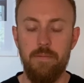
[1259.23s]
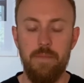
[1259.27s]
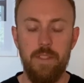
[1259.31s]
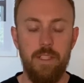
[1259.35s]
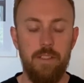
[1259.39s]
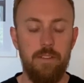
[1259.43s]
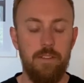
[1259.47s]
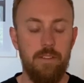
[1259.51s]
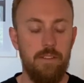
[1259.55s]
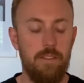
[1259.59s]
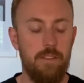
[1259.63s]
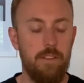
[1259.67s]

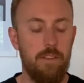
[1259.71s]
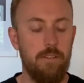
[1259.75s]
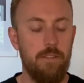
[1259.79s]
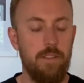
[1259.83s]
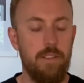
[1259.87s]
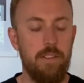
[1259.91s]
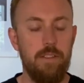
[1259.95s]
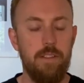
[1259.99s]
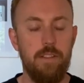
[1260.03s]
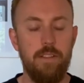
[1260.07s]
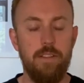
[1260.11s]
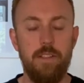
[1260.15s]
Just
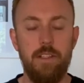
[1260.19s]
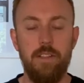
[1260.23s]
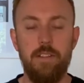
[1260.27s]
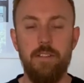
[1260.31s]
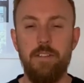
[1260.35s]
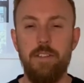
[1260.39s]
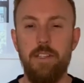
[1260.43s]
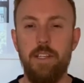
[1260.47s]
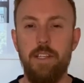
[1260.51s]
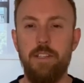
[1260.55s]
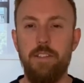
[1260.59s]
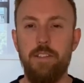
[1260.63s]
notice the
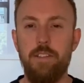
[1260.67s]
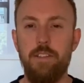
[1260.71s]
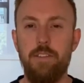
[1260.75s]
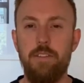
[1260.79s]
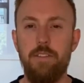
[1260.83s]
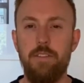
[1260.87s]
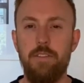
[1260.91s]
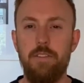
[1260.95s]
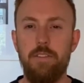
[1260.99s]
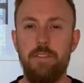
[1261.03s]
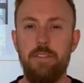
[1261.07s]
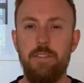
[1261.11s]

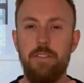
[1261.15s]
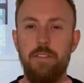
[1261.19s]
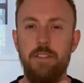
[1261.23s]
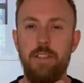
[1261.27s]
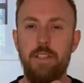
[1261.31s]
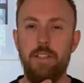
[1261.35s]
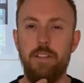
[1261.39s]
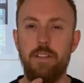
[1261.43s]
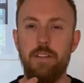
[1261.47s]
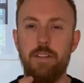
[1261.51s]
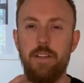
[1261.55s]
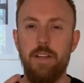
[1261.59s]
sensations
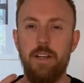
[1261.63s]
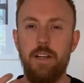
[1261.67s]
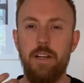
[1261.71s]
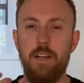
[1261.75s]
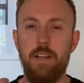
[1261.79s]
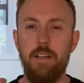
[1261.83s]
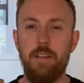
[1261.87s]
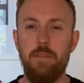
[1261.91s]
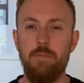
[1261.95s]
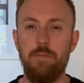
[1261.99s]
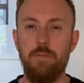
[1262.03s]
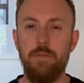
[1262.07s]
in your
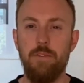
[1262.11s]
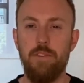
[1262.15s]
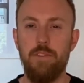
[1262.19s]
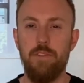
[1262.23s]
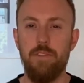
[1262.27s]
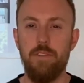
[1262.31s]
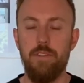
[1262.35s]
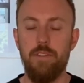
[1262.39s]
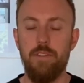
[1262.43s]
arms,